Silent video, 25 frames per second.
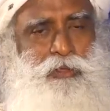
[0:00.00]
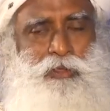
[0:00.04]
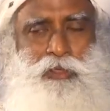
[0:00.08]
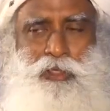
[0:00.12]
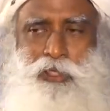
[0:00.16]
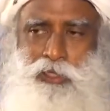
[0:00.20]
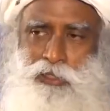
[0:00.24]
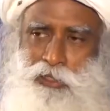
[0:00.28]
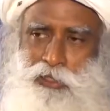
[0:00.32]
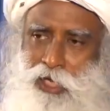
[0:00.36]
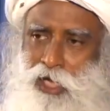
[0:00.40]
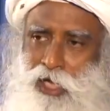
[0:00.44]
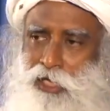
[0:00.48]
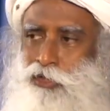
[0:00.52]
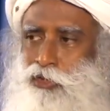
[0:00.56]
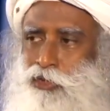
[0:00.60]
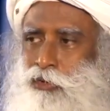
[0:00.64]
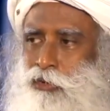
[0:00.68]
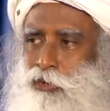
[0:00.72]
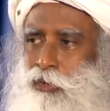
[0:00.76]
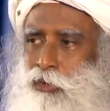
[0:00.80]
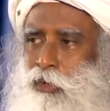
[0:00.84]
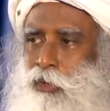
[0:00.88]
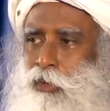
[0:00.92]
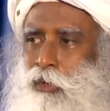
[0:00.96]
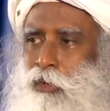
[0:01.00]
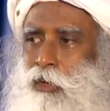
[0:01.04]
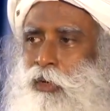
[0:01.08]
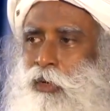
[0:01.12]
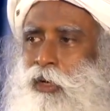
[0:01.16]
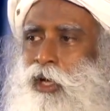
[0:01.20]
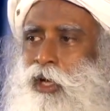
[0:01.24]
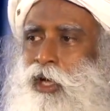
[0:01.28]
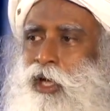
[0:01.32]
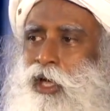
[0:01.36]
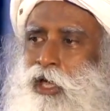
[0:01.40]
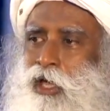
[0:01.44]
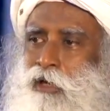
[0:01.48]
It has to go.
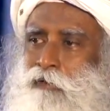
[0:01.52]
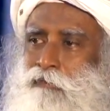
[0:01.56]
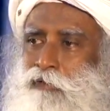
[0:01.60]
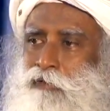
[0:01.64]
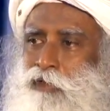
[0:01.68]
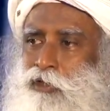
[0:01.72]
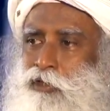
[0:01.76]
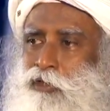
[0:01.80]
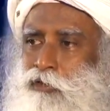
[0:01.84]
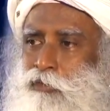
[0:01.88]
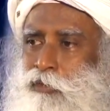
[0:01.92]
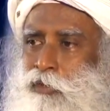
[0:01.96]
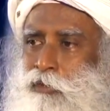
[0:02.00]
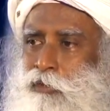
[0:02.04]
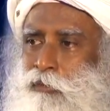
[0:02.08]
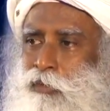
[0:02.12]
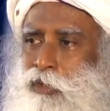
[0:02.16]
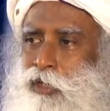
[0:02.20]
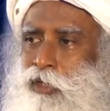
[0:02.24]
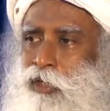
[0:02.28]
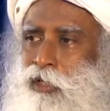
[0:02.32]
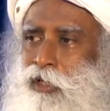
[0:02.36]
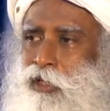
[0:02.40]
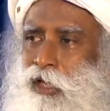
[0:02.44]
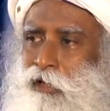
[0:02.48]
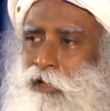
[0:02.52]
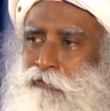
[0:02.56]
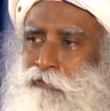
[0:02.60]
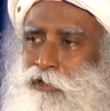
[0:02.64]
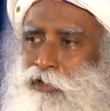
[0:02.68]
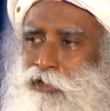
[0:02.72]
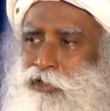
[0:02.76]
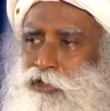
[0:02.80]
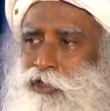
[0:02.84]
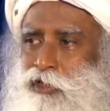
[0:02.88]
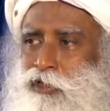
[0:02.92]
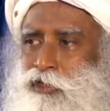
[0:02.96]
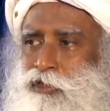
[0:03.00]
Every human being, every
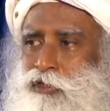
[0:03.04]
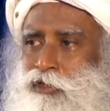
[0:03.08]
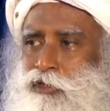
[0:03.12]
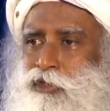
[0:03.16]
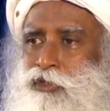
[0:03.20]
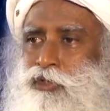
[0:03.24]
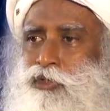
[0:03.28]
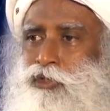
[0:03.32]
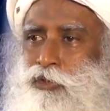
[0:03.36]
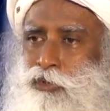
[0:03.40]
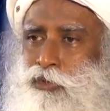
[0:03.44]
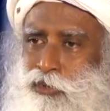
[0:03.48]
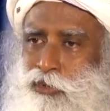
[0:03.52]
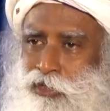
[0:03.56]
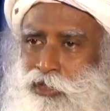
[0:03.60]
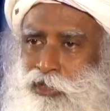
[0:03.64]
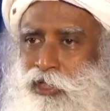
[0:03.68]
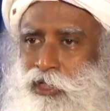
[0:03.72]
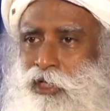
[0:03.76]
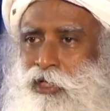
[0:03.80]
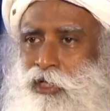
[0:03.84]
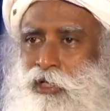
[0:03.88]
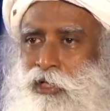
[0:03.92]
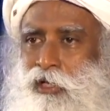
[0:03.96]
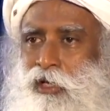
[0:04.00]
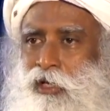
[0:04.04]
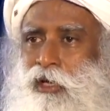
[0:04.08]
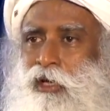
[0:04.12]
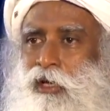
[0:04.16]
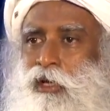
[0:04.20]
citizen should see